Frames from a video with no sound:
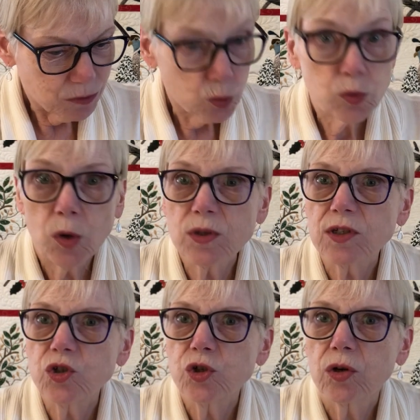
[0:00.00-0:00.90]
Rosa
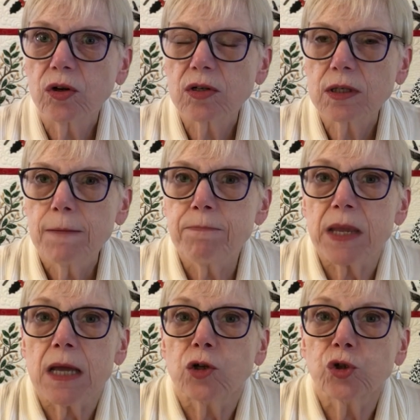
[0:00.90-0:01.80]
Sugars.
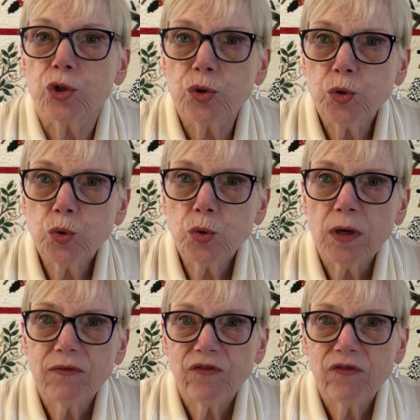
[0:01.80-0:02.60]
2